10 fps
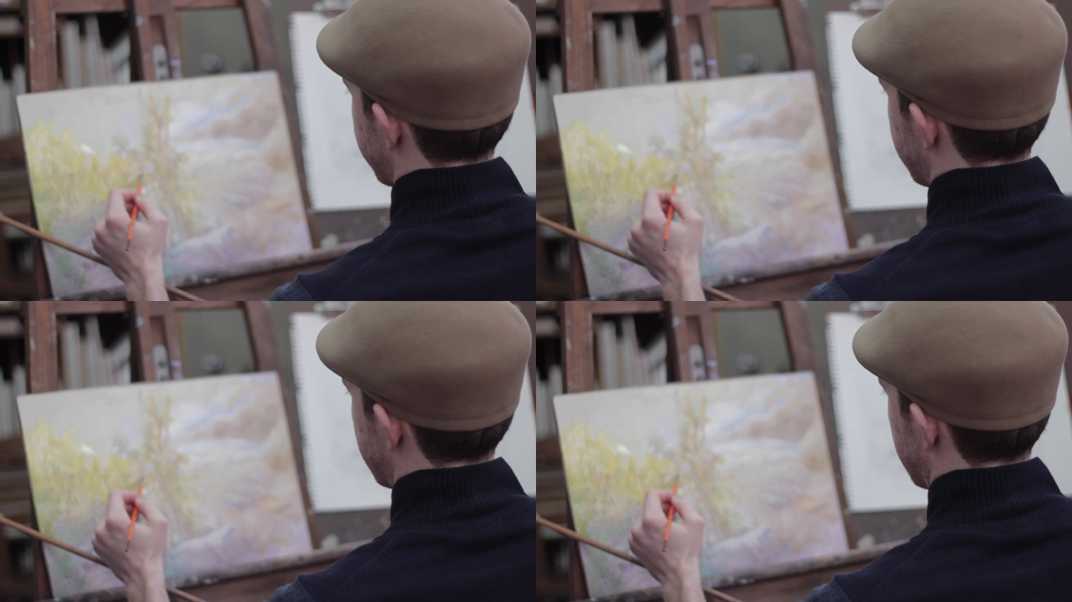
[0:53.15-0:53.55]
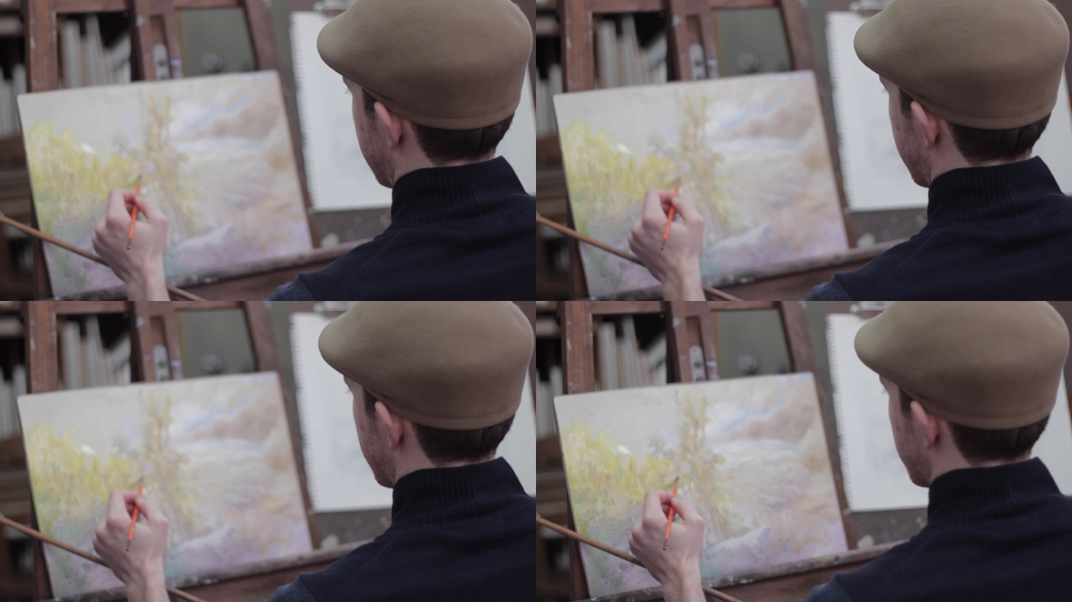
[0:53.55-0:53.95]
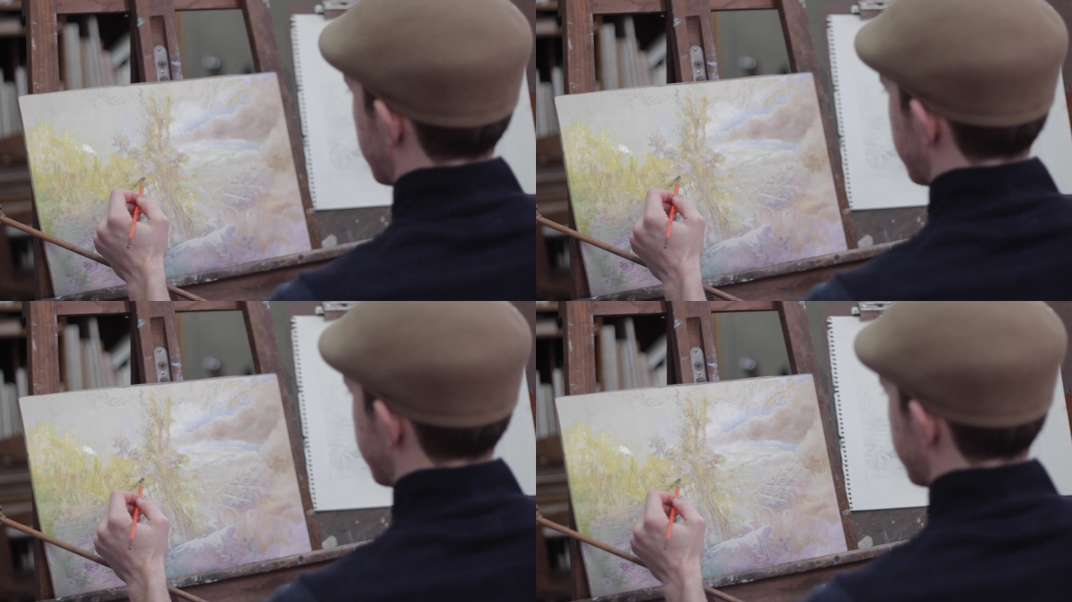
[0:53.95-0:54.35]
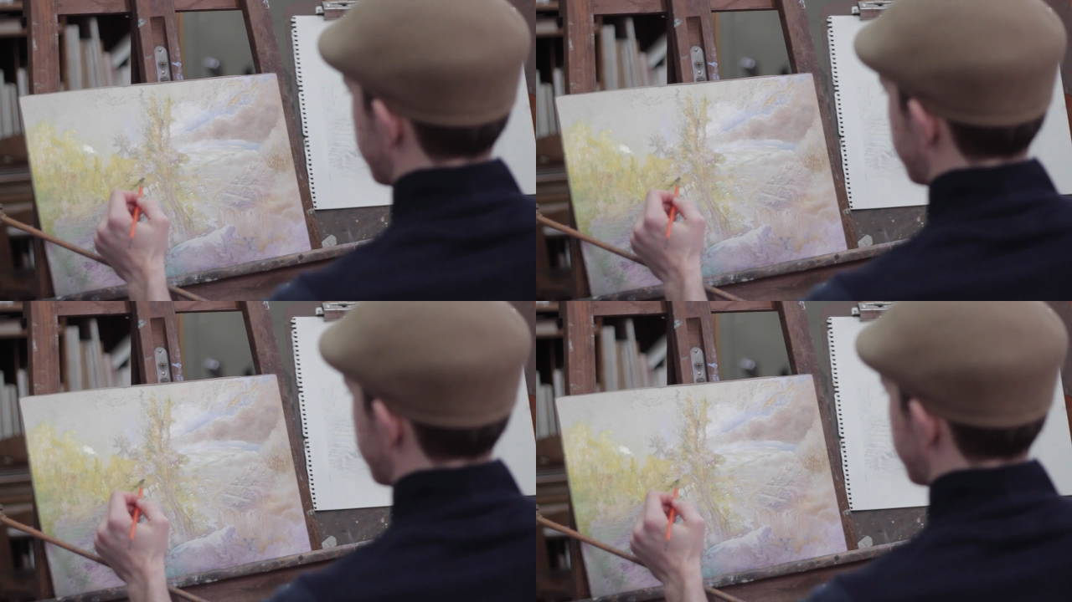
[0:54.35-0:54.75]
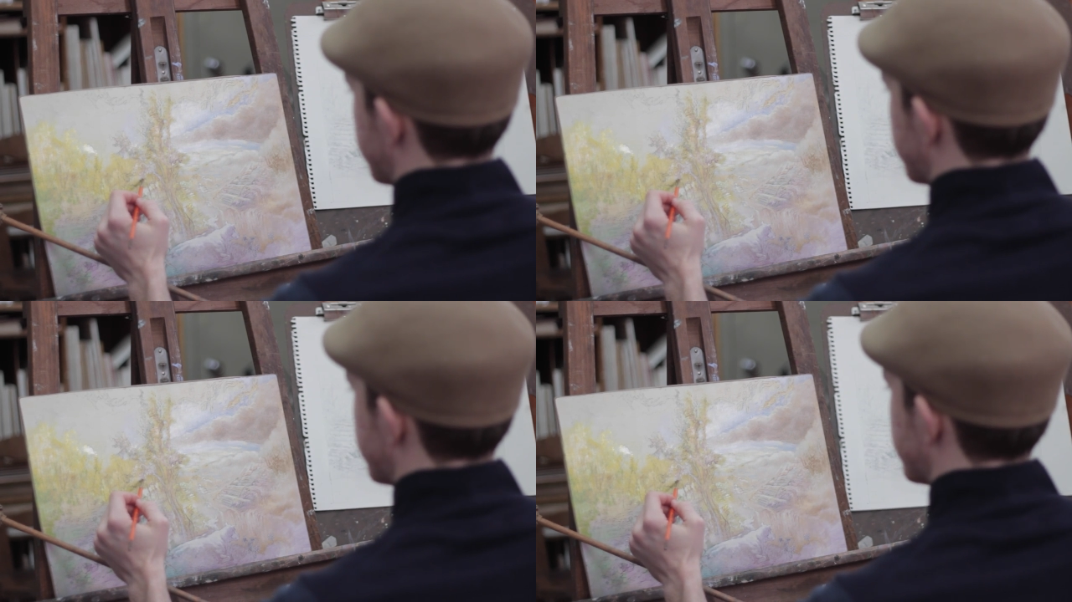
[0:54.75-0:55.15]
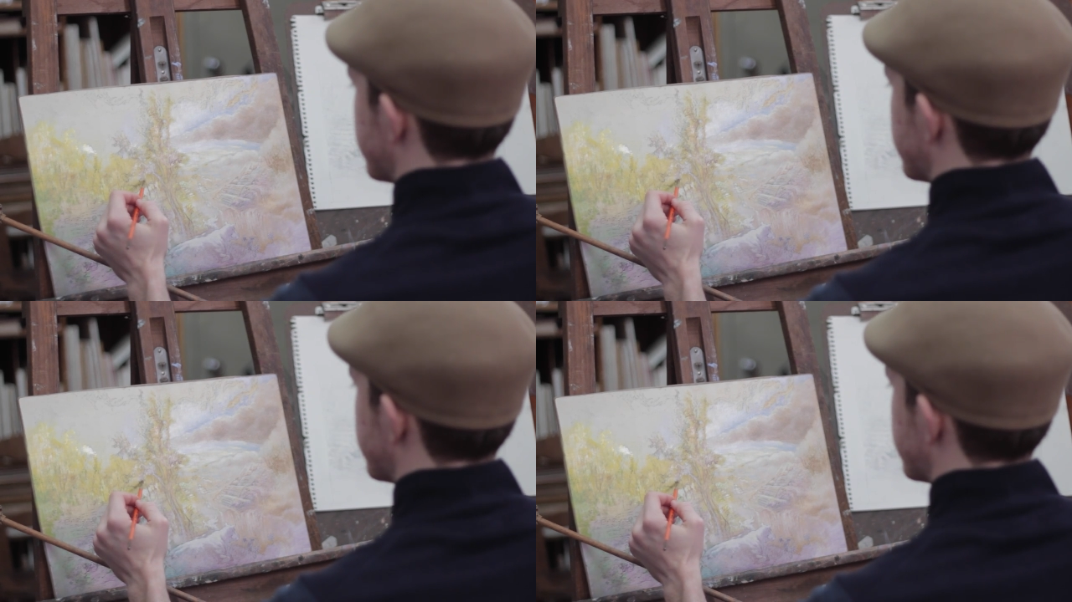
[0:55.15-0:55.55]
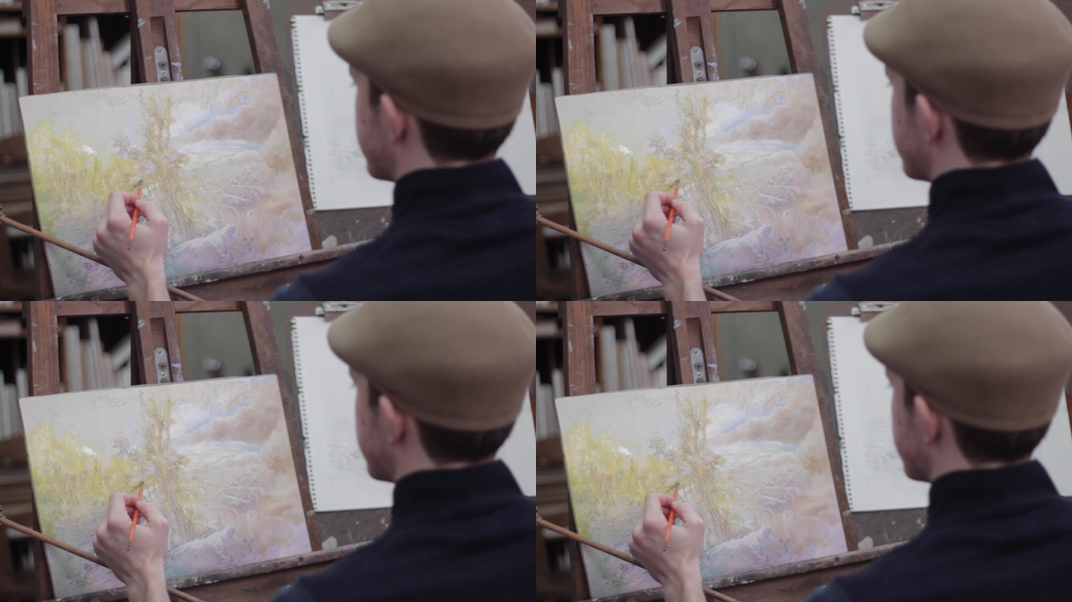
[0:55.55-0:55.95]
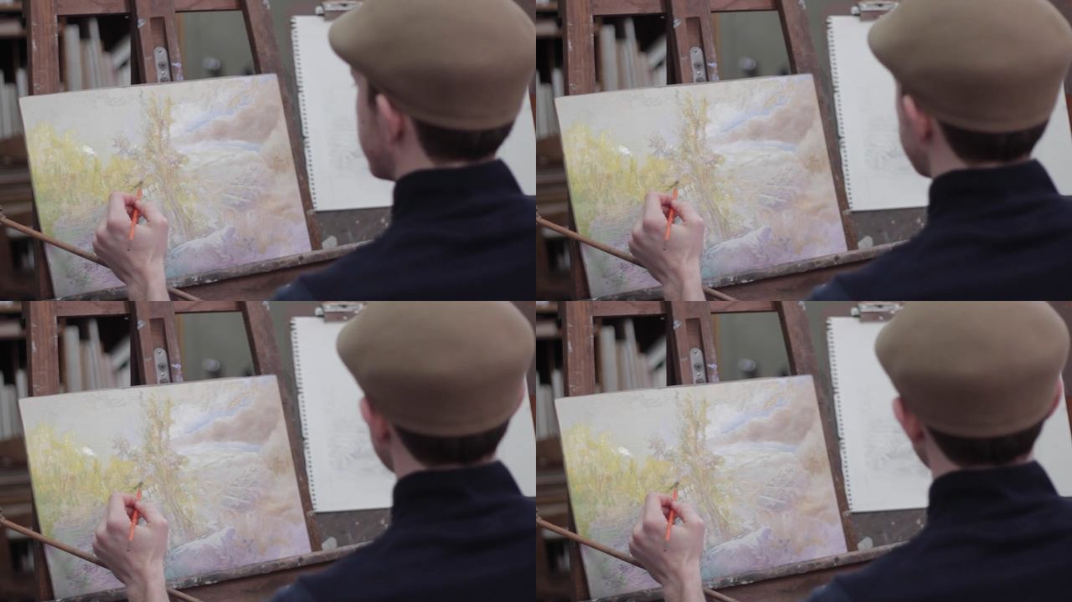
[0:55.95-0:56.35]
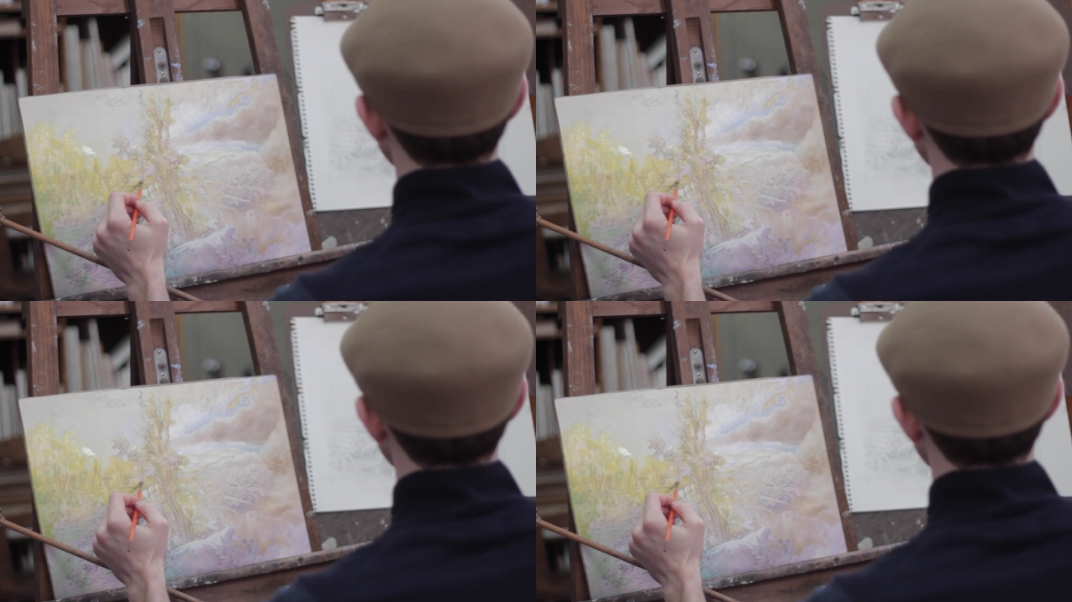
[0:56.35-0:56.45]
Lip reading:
Nobody's mouth can be seen.